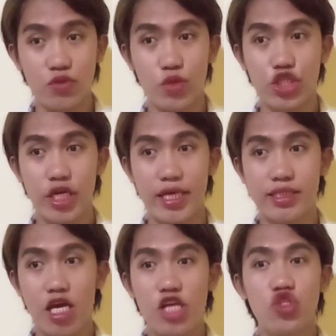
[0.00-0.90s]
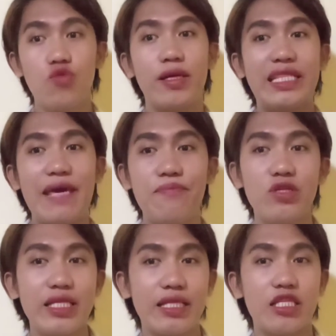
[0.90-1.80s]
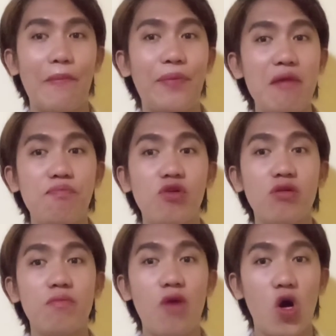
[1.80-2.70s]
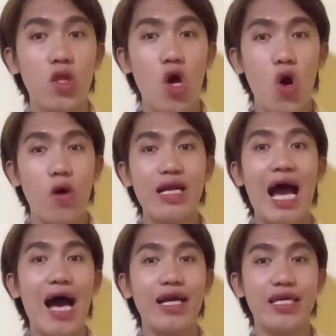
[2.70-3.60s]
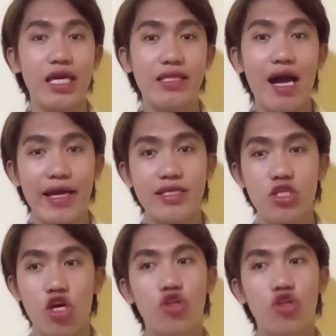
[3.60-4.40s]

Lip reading: which is to manipulate the ping pong ball or hockey dice